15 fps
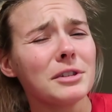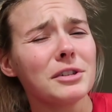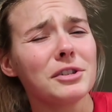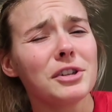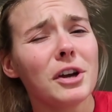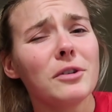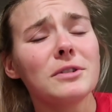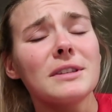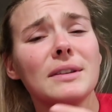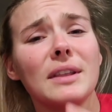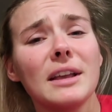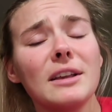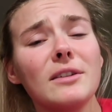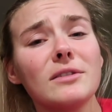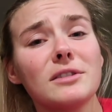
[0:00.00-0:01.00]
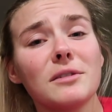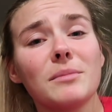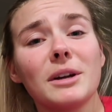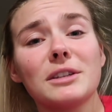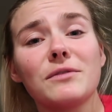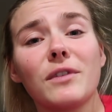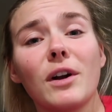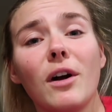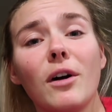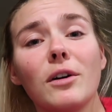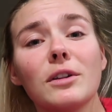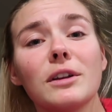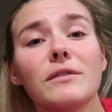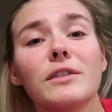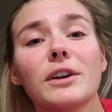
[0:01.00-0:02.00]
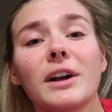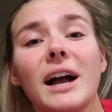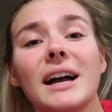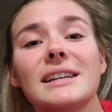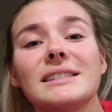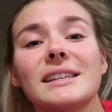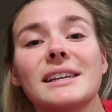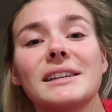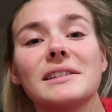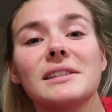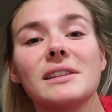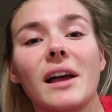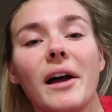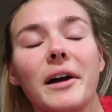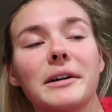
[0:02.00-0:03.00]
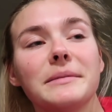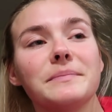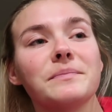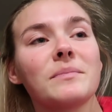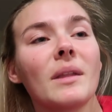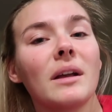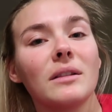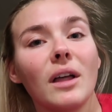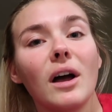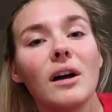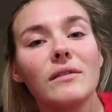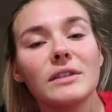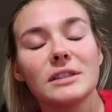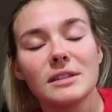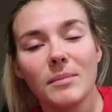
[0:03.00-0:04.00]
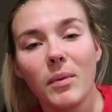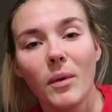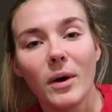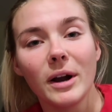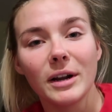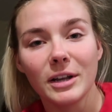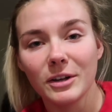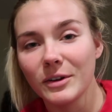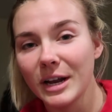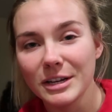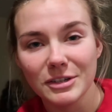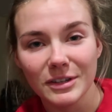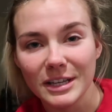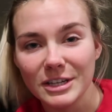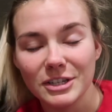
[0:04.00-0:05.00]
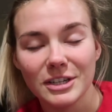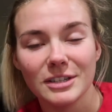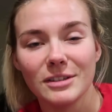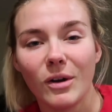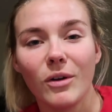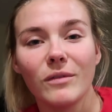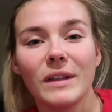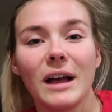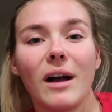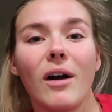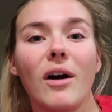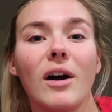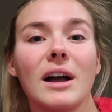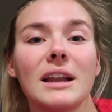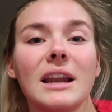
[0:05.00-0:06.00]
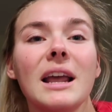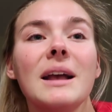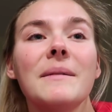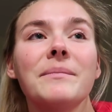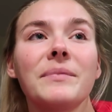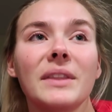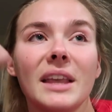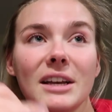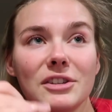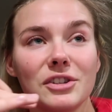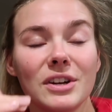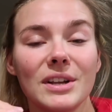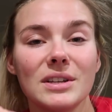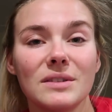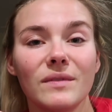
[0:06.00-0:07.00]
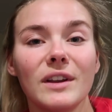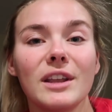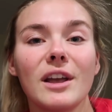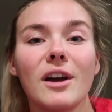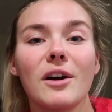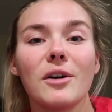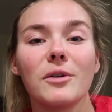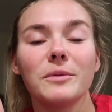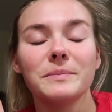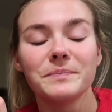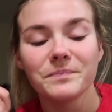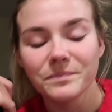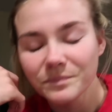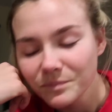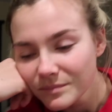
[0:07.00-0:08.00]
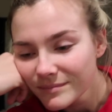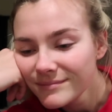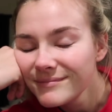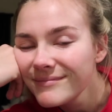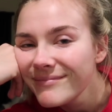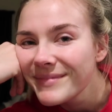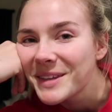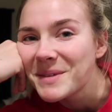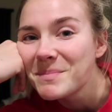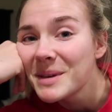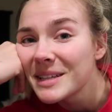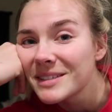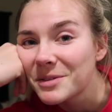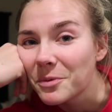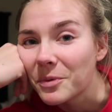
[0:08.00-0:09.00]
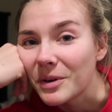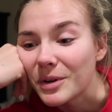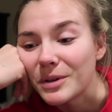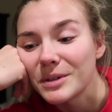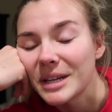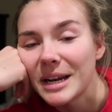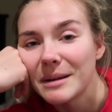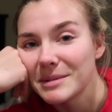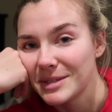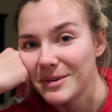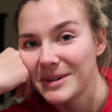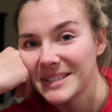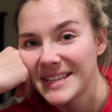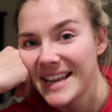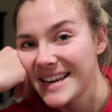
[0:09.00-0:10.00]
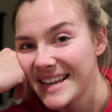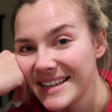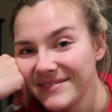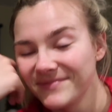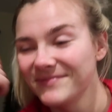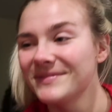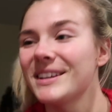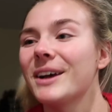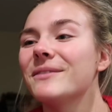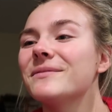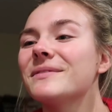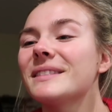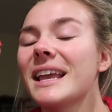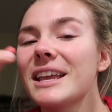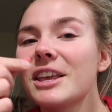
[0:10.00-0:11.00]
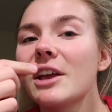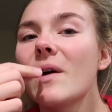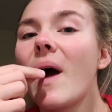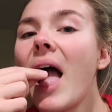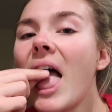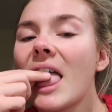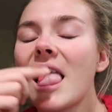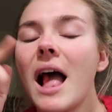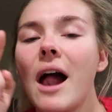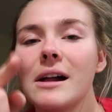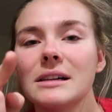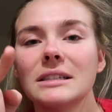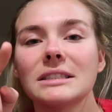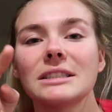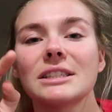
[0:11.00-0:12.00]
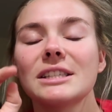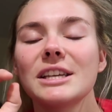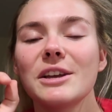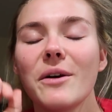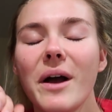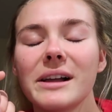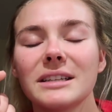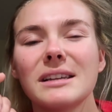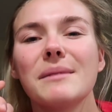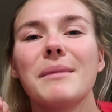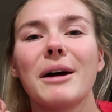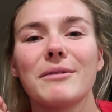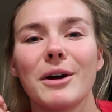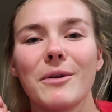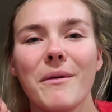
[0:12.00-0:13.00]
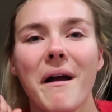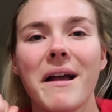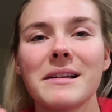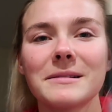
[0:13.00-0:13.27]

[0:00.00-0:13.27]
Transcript: Just choked. Thank you so much for all of your guys's love and support. Congratulations, all that on yesterday's video. It means the world and I'm so excited. So thank you. I'll see you tomorrow.